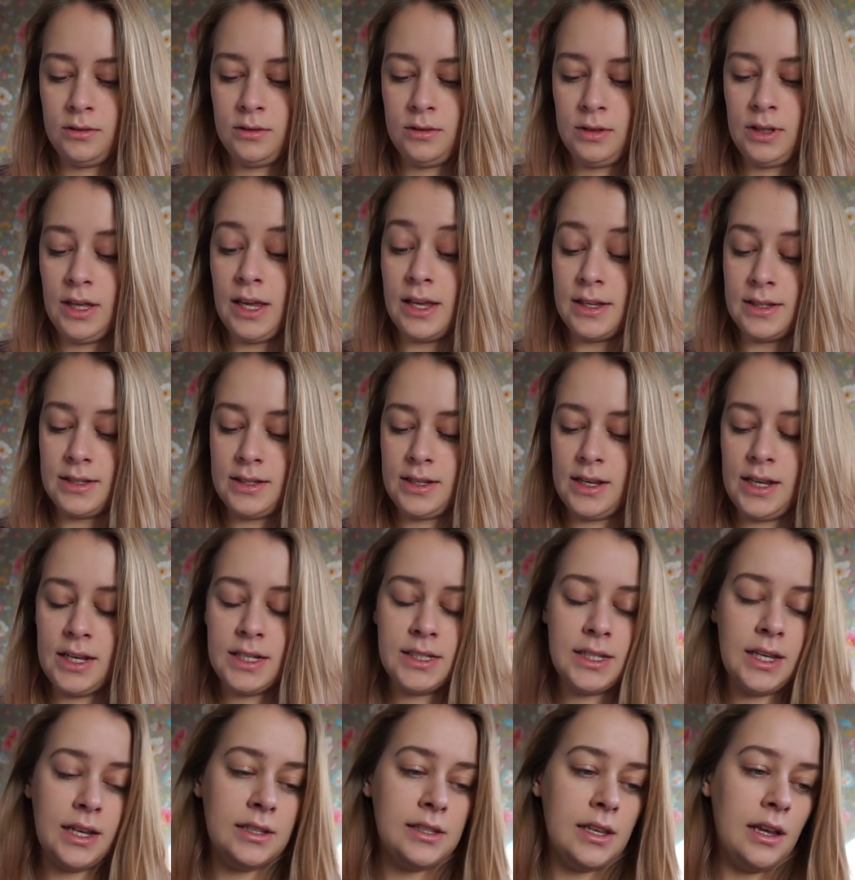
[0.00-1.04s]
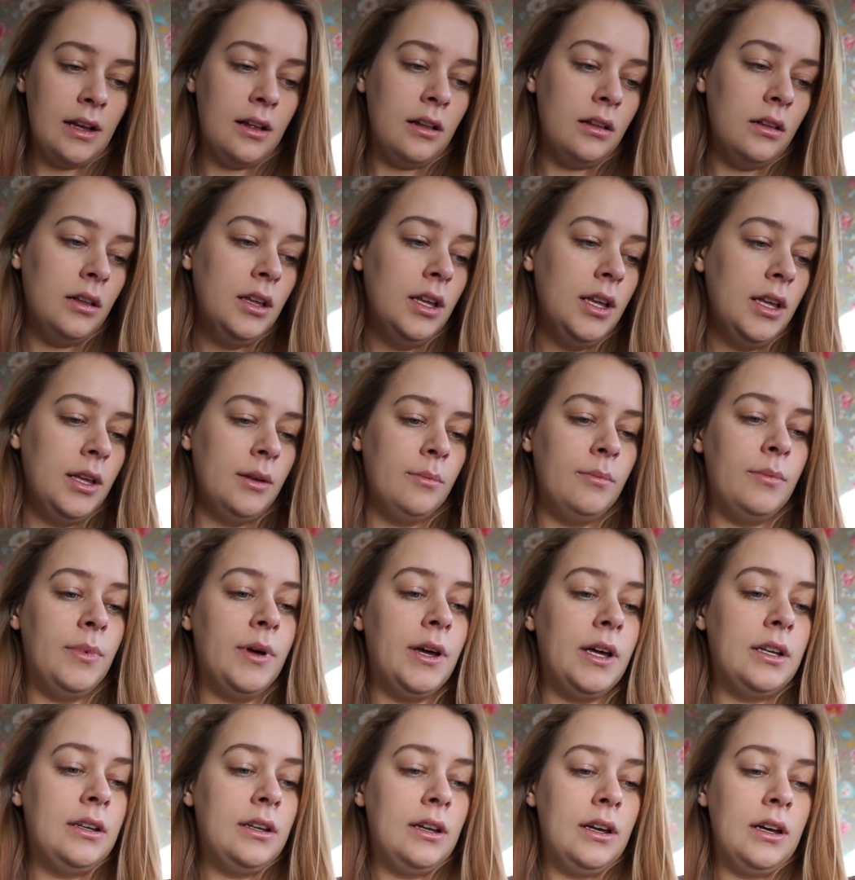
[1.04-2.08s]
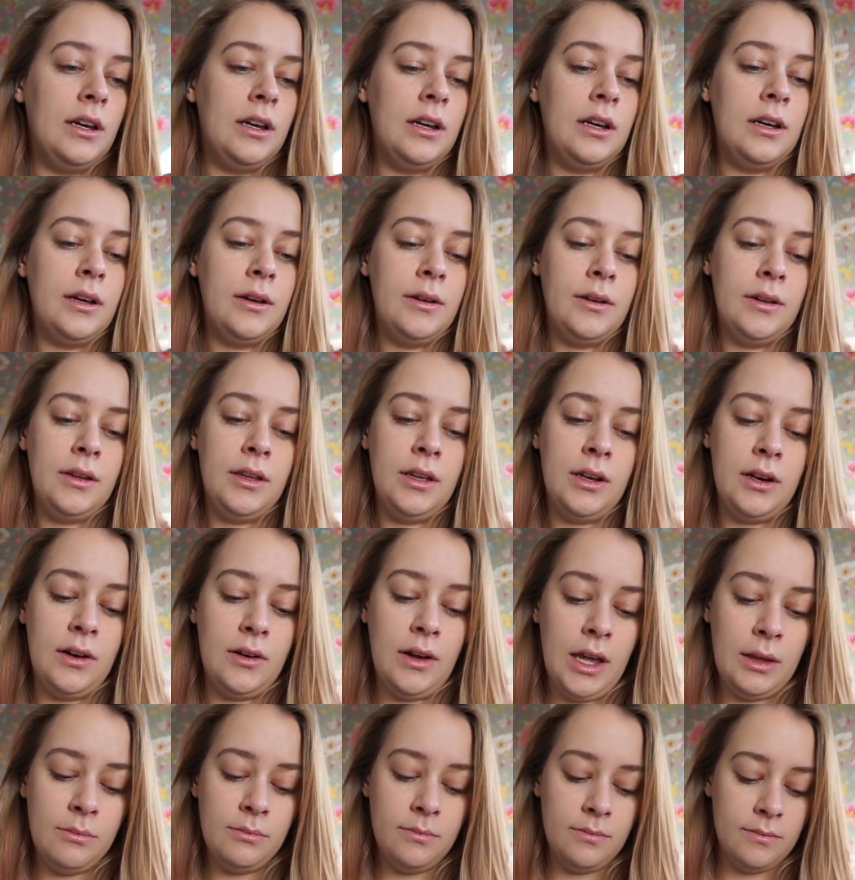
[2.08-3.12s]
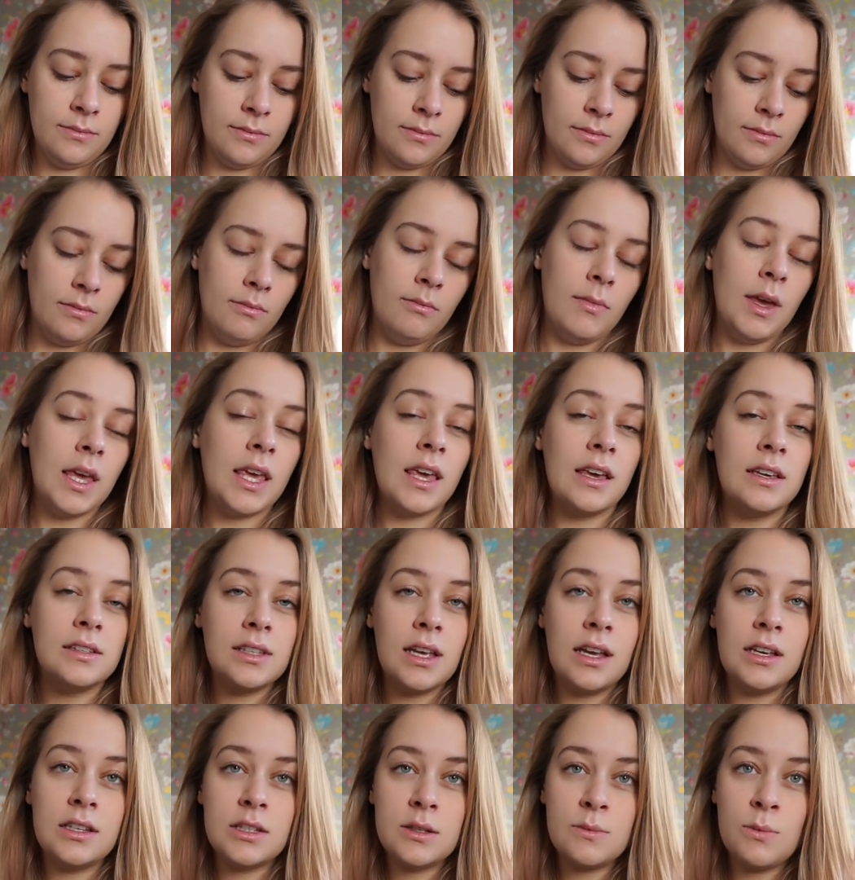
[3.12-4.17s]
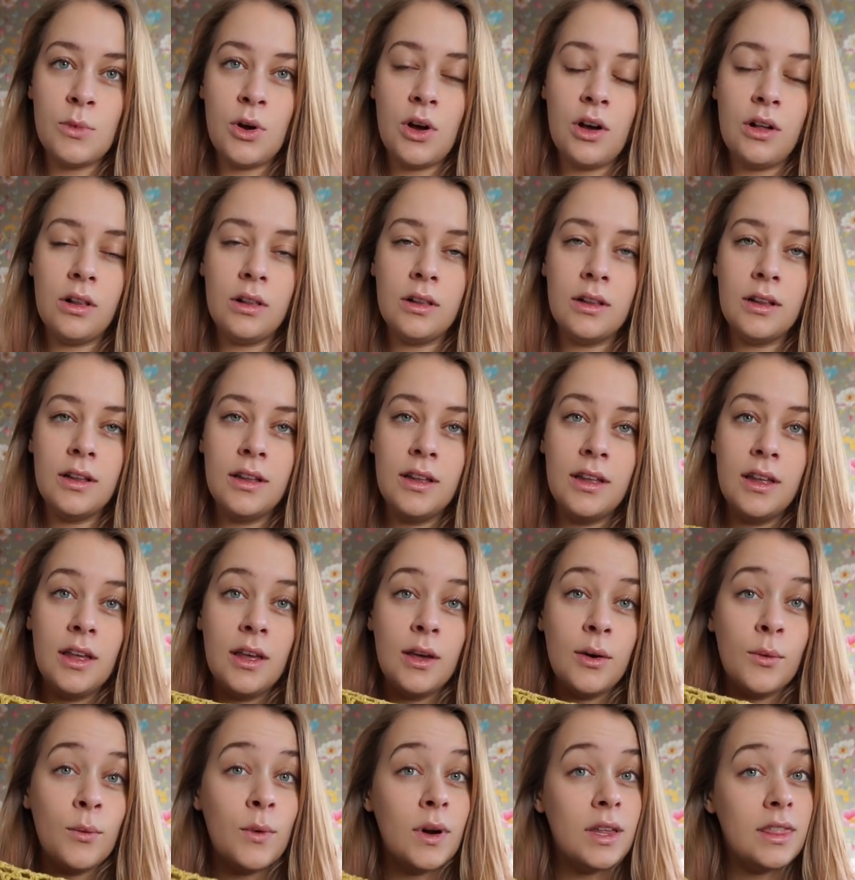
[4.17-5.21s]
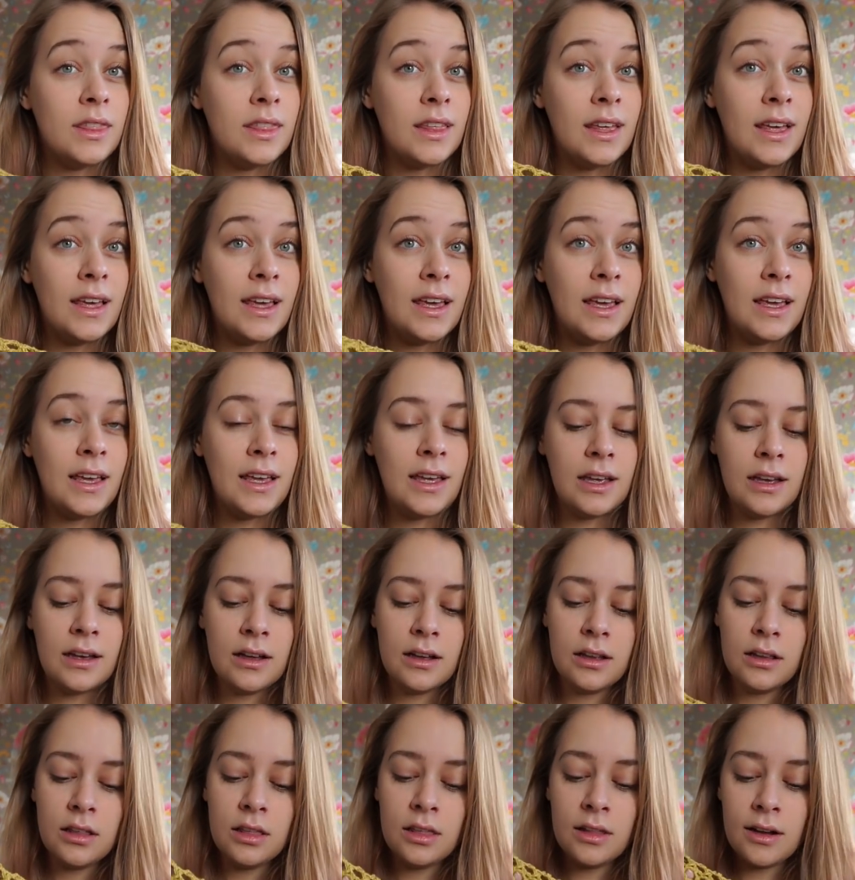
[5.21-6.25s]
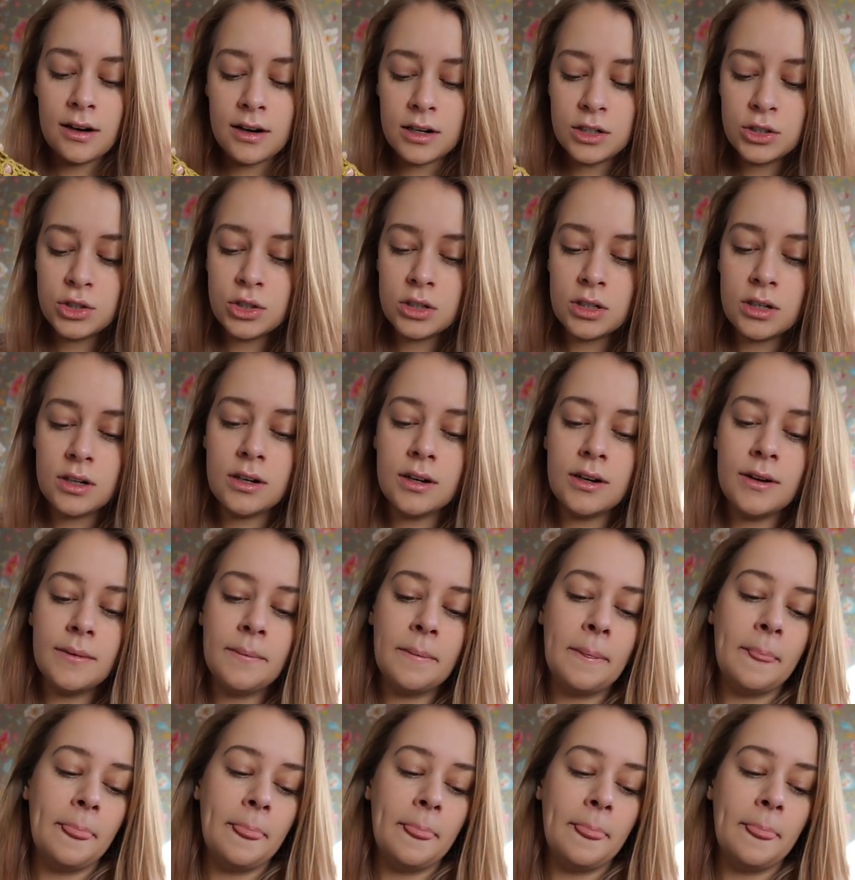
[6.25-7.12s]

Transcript: Yes, XXL, but you know, I'm making size small with a larger,